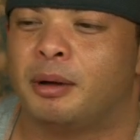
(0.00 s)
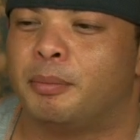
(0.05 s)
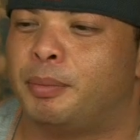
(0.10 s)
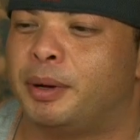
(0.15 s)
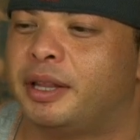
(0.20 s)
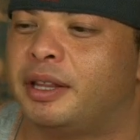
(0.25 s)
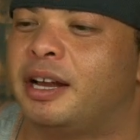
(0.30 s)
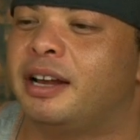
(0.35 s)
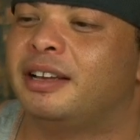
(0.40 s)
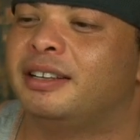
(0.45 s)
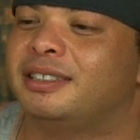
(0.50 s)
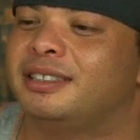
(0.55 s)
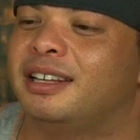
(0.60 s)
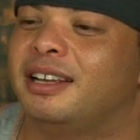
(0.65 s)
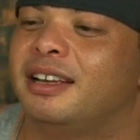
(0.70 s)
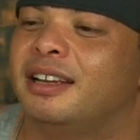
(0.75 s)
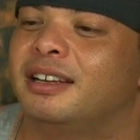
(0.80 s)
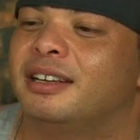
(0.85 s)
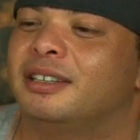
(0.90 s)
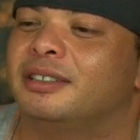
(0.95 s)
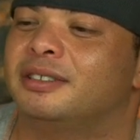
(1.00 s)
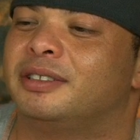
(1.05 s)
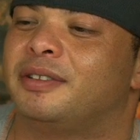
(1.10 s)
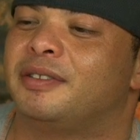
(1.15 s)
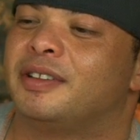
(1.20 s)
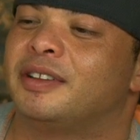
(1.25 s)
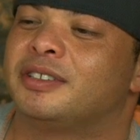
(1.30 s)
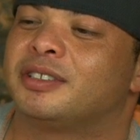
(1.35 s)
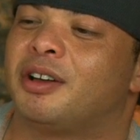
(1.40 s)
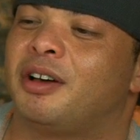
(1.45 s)
But then
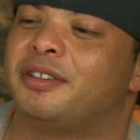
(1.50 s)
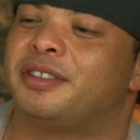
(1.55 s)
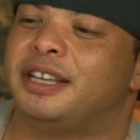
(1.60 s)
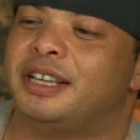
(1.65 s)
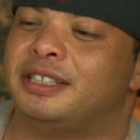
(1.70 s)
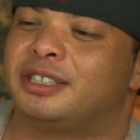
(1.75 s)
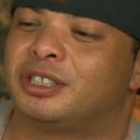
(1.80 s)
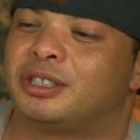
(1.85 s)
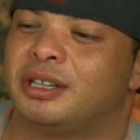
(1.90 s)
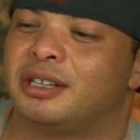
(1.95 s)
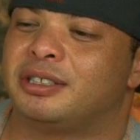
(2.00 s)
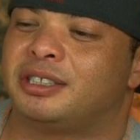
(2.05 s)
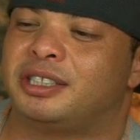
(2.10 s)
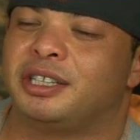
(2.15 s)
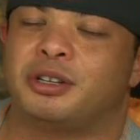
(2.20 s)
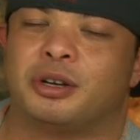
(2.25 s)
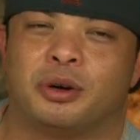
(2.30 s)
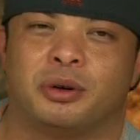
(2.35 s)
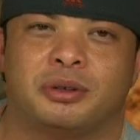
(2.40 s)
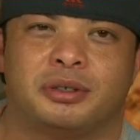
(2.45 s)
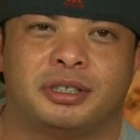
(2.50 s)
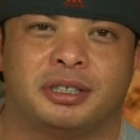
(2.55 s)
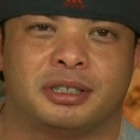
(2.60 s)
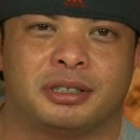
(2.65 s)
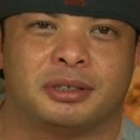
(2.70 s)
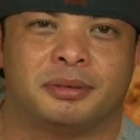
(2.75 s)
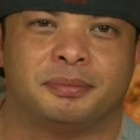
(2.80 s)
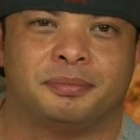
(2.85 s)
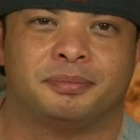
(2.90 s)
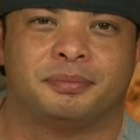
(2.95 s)
there's all these
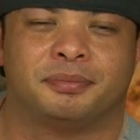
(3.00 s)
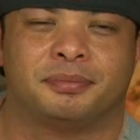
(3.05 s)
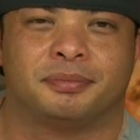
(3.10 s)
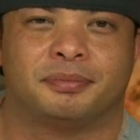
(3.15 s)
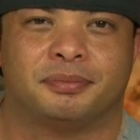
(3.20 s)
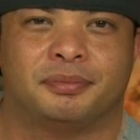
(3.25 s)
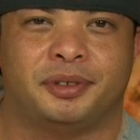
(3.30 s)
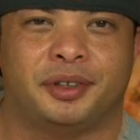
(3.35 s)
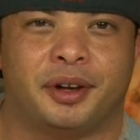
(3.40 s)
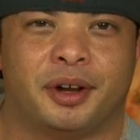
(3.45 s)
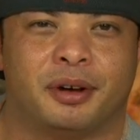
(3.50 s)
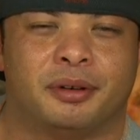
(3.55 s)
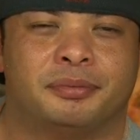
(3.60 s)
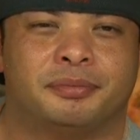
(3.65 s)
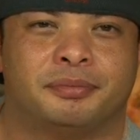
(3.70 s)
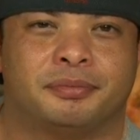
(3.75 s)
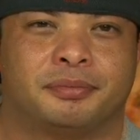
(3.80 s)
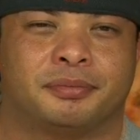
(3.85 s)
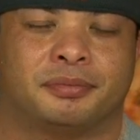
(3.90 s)
sickos, you know,